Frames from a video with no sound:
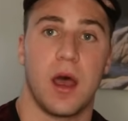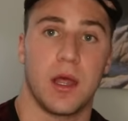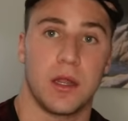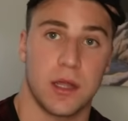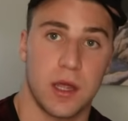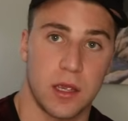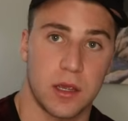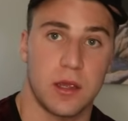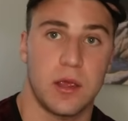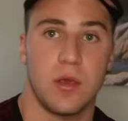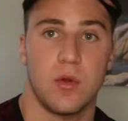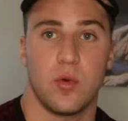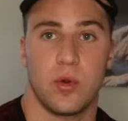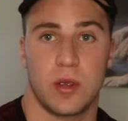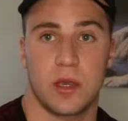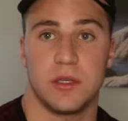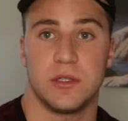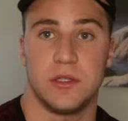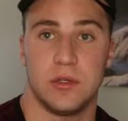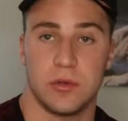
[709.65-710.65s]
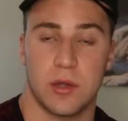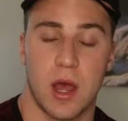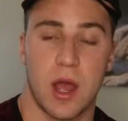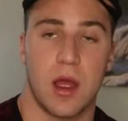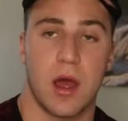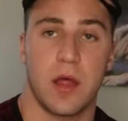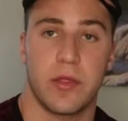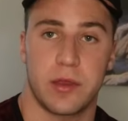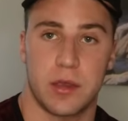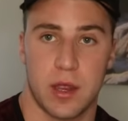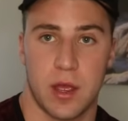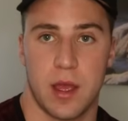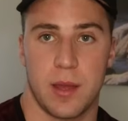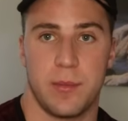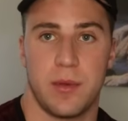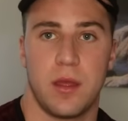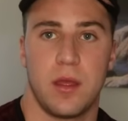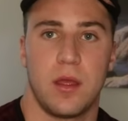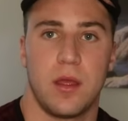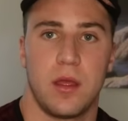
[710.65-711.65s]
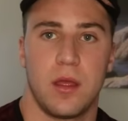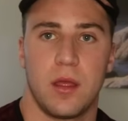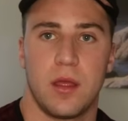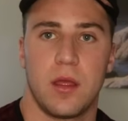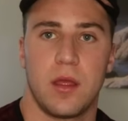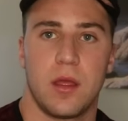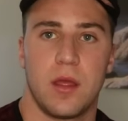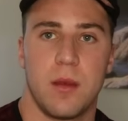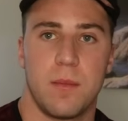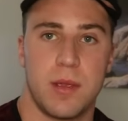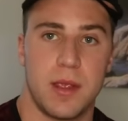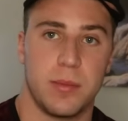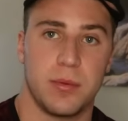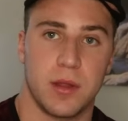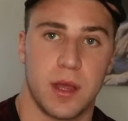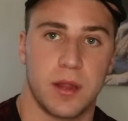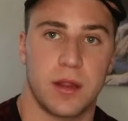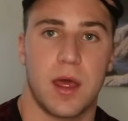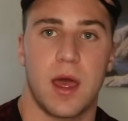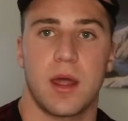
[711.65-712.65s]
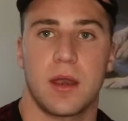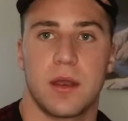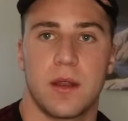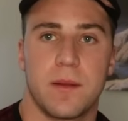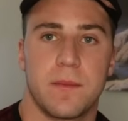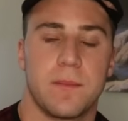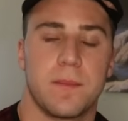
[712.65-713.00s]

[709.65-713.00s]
unlike you, because you lie all the time. People like that.